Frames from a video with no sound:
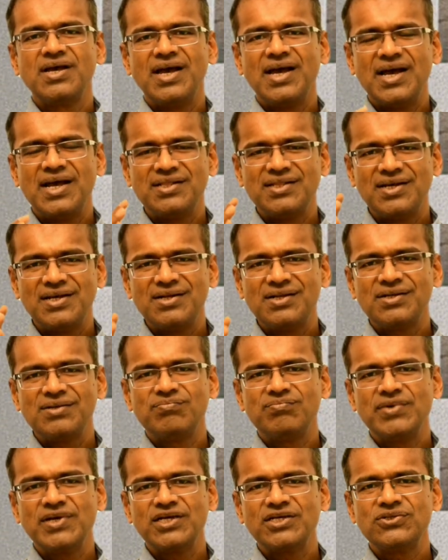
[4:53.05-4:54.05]
and then
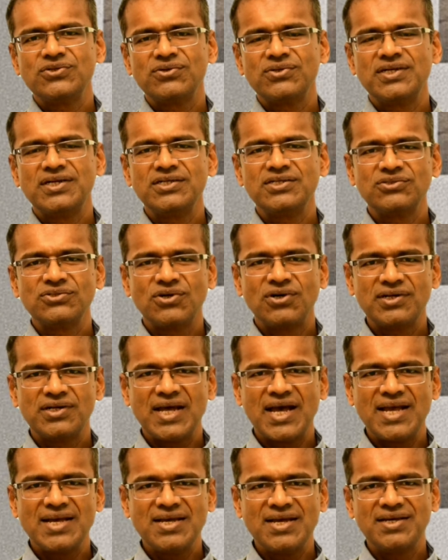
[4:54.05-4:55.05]
make sure that it is not
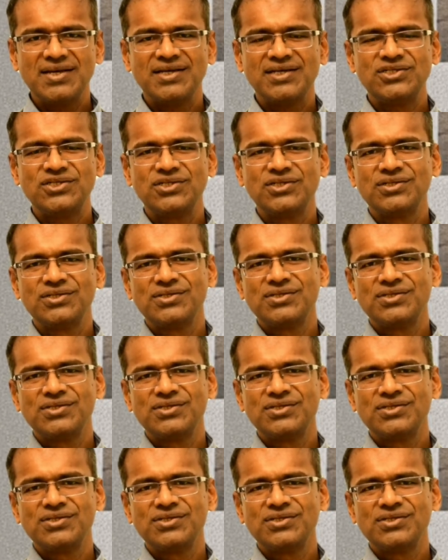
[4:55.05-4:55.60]
IIH.